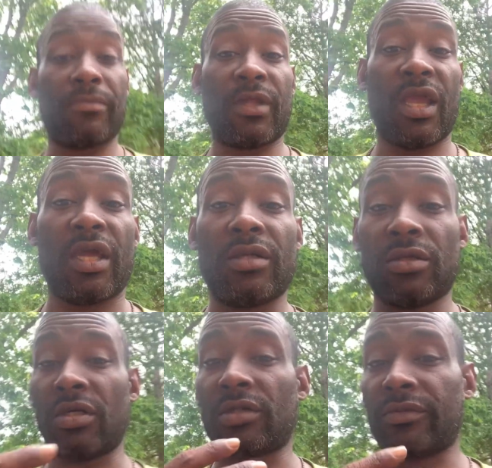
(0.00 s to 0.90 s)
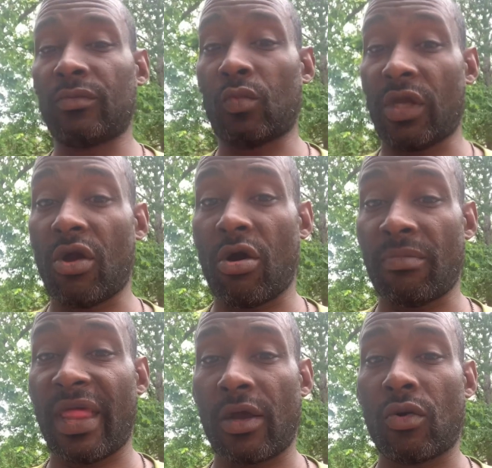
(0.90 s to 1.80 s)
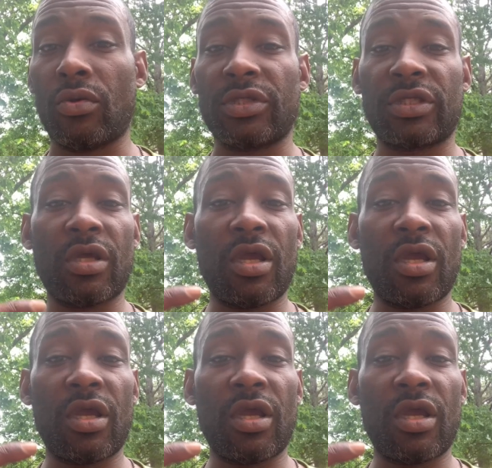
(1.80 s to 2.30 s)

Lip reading: Okay, look, we are black holes.